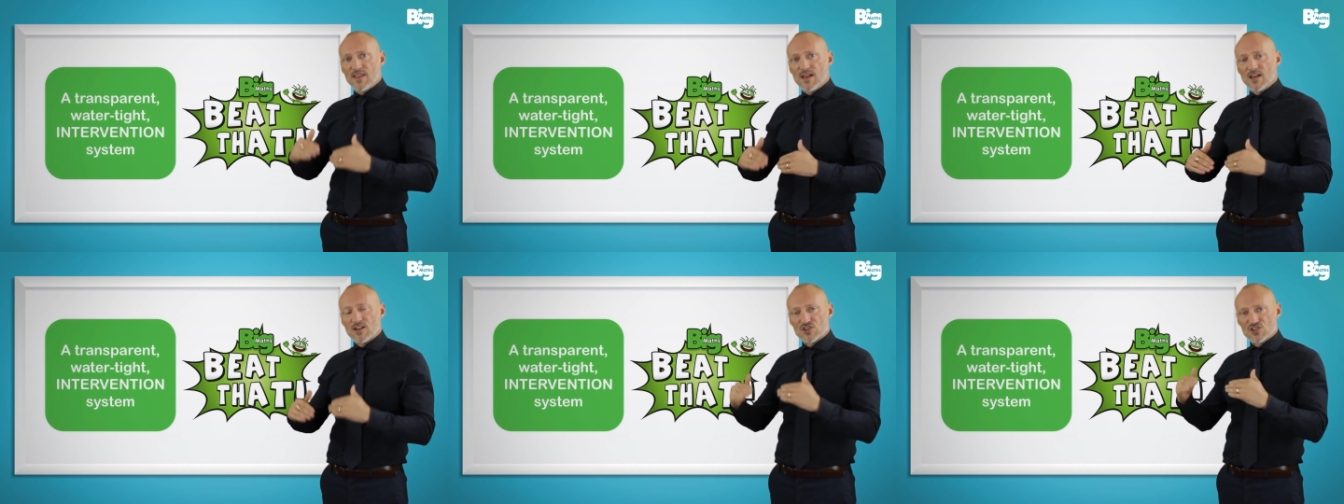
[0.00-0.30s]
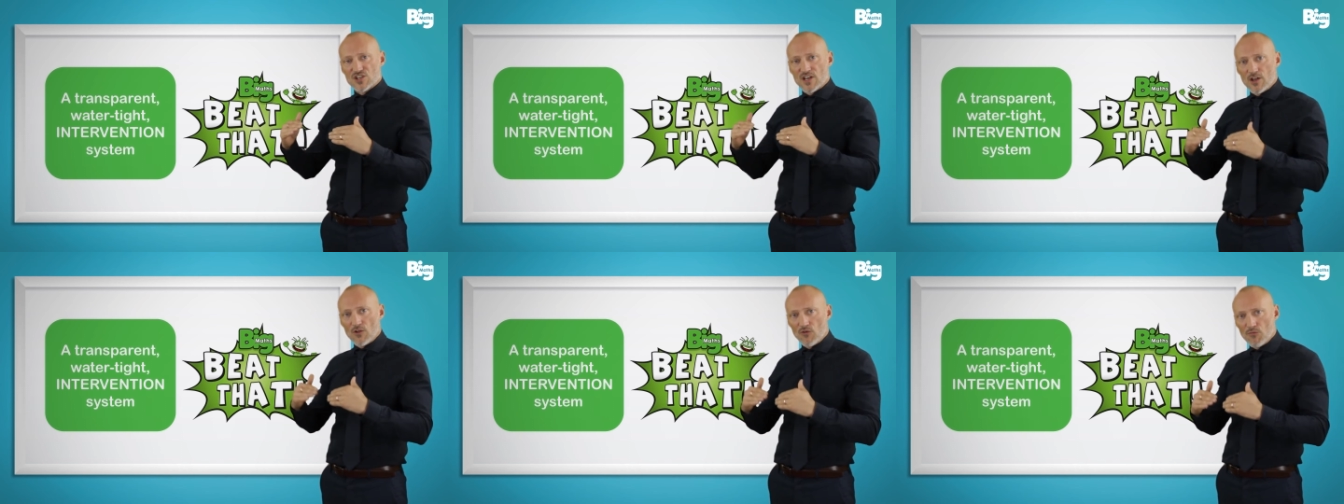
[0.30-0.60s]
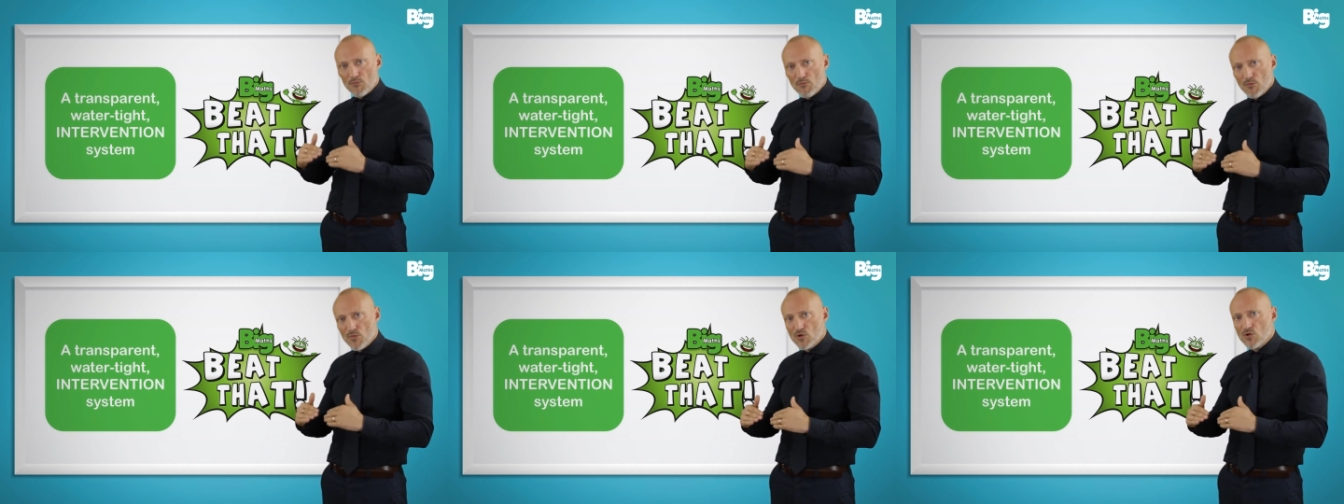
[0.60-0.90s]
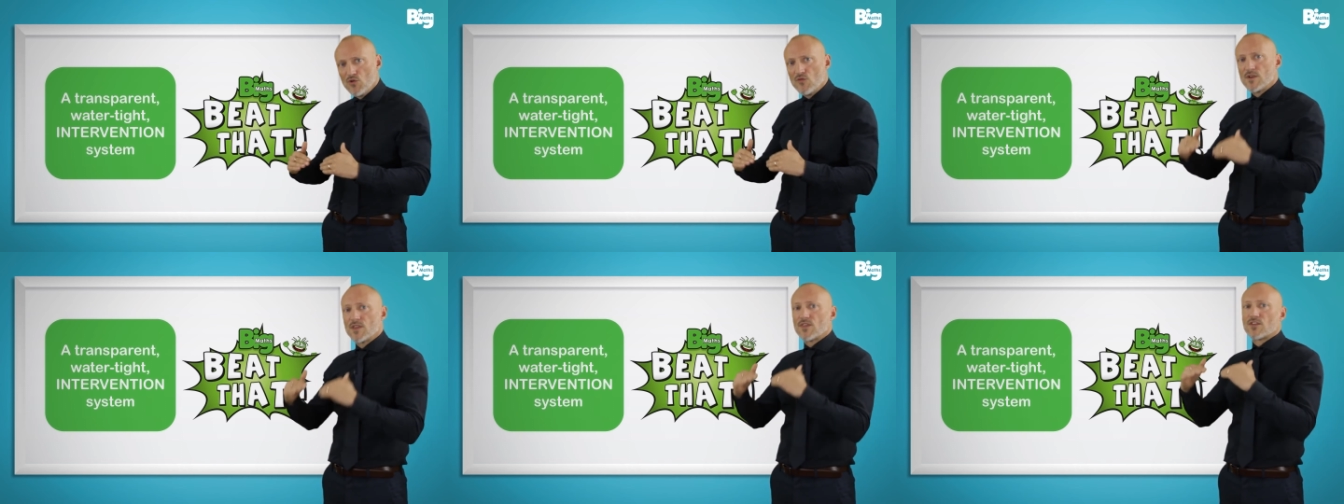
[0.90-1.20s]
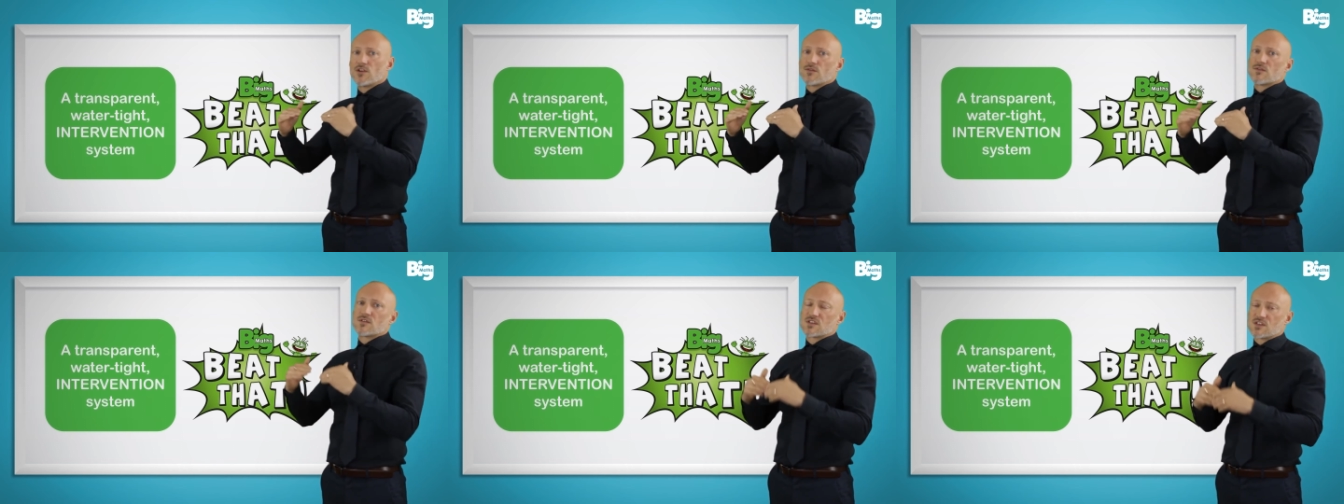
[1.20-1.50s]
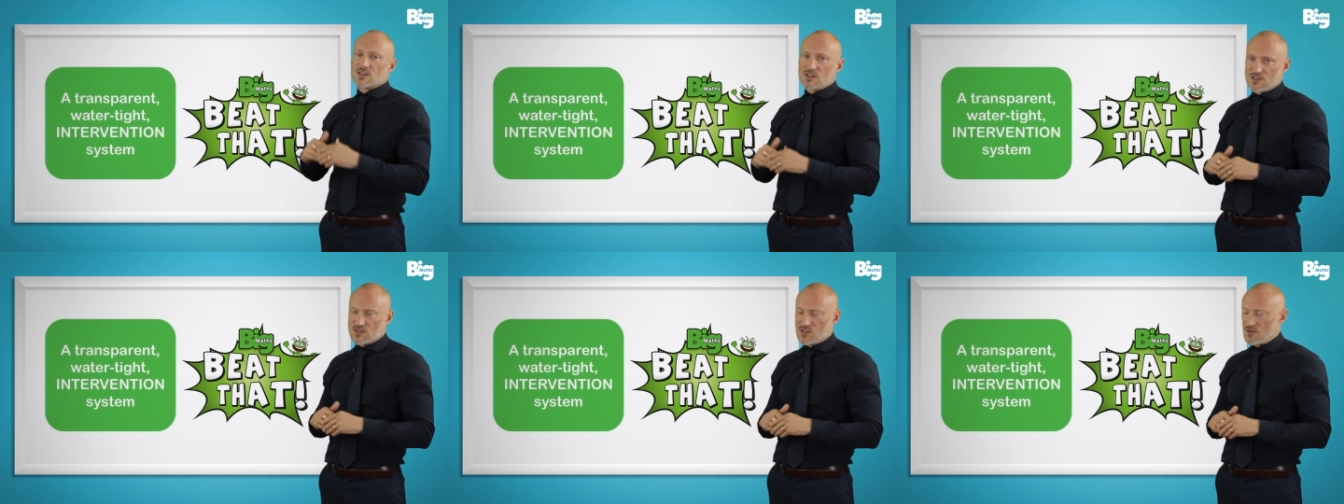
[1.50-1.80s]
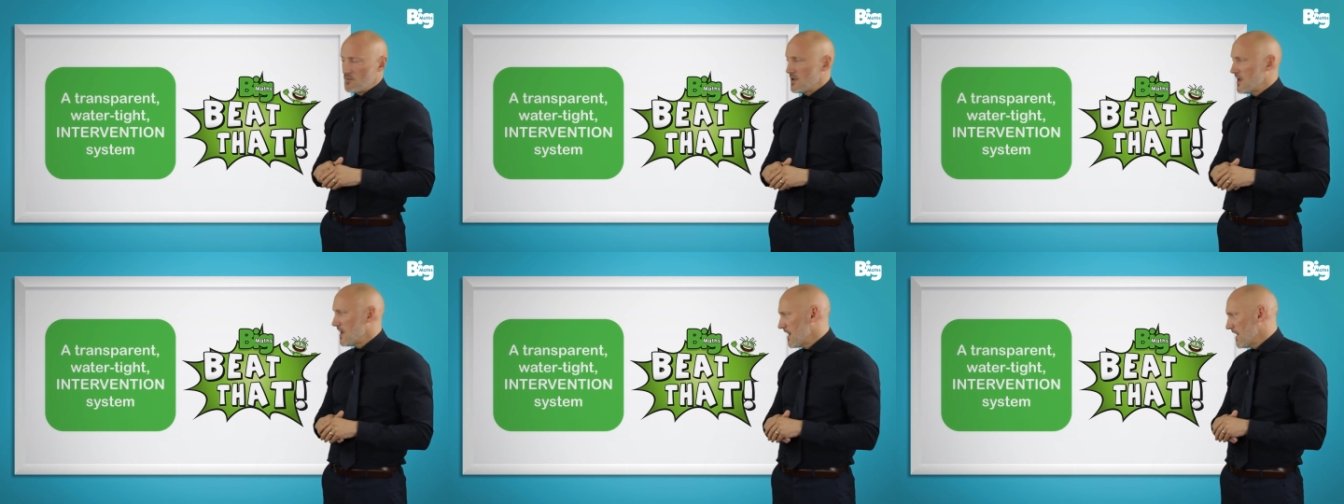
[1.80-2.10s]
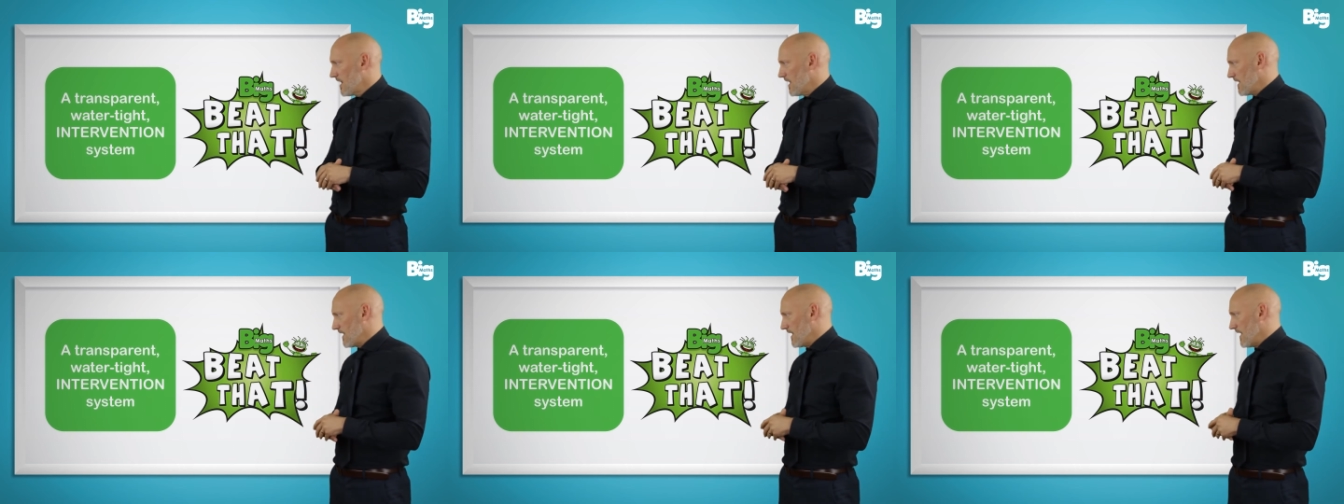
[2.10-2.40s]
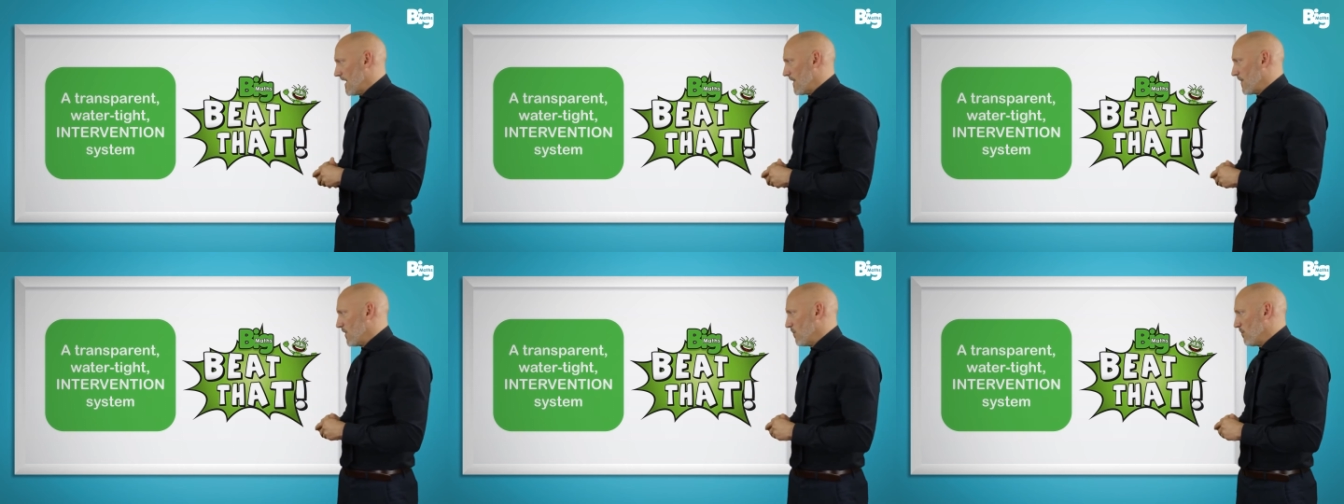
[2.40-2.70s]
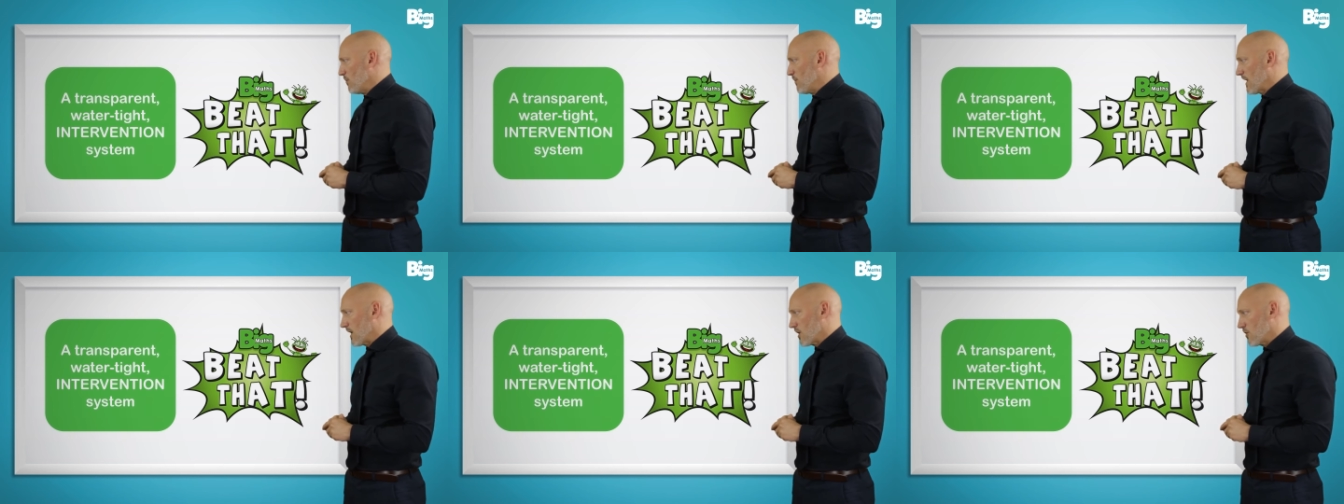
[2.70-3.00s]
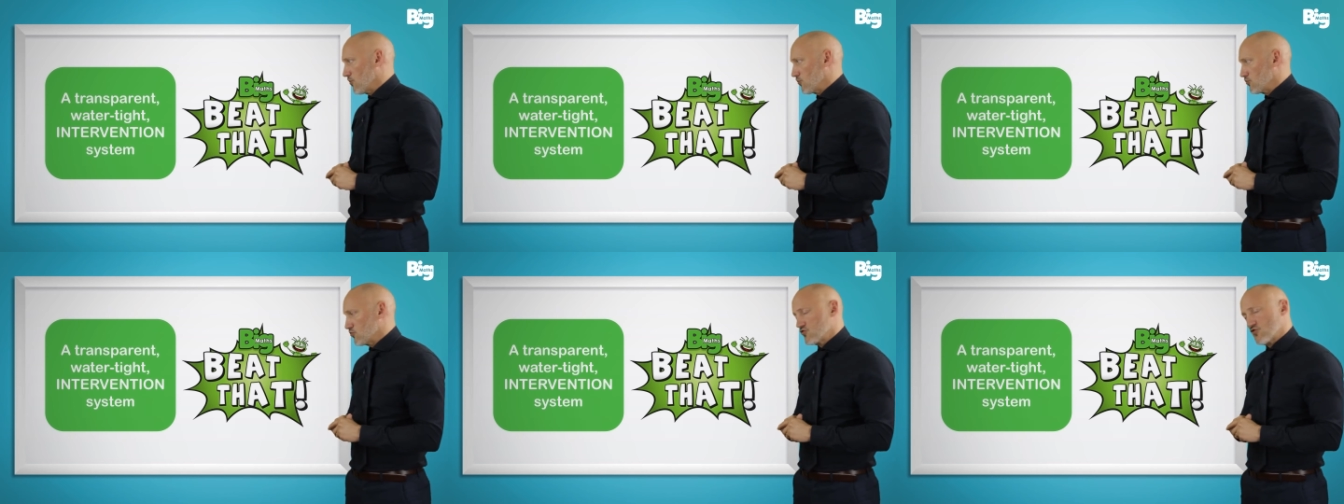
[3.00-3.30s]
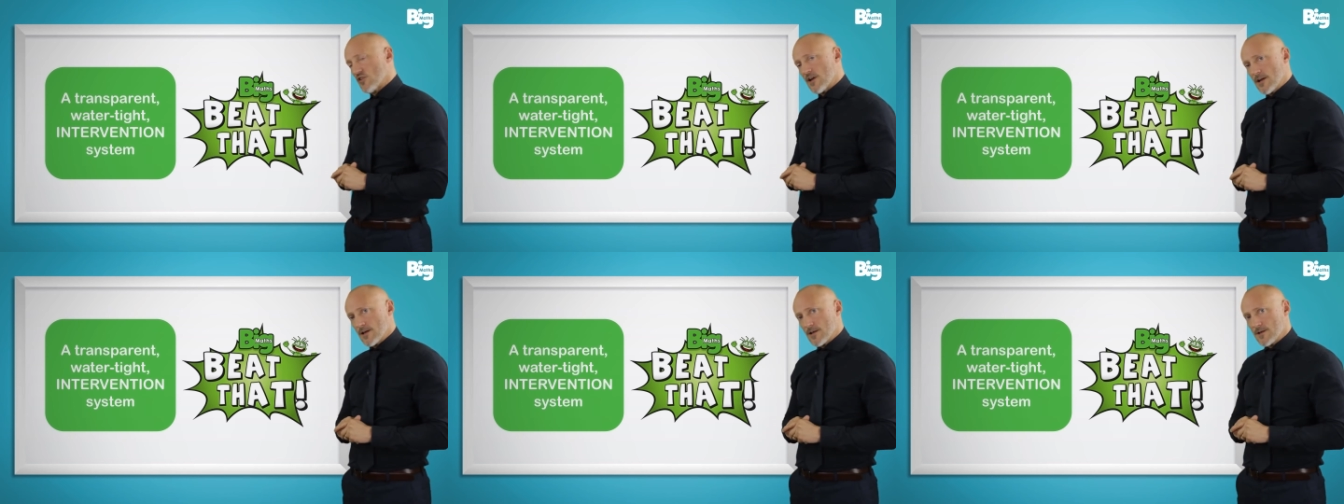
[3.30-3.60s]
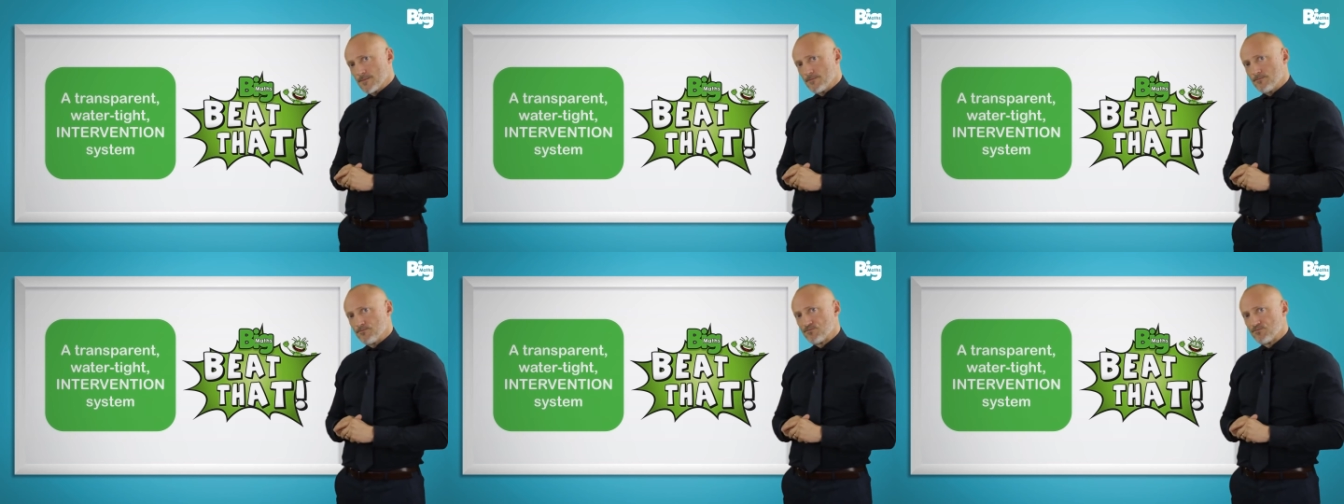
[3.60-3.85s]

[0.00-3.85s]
that child moving through the system and get them back on track.